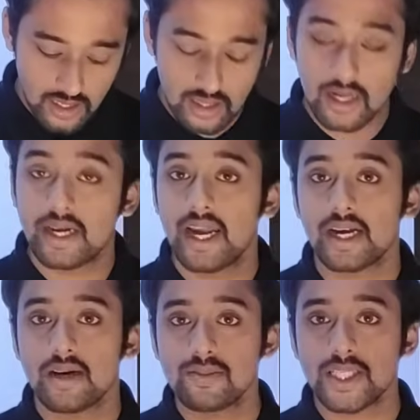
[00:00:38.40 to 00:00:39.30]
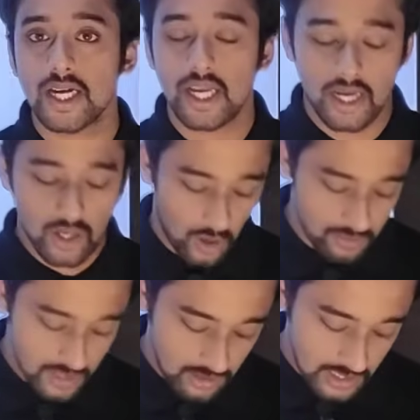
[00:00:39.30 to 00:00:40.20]
The datum setting
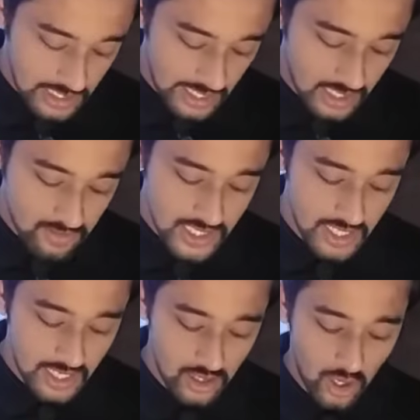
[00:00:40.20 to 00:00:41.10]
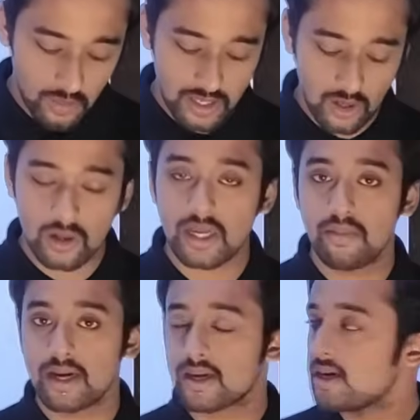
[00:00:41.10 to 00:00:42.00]
knob. Now the datum setting knob in
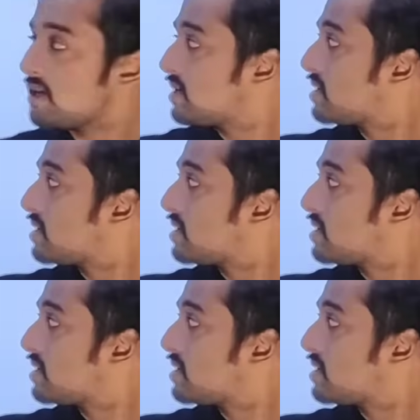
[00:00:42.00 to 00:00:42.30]
altimeter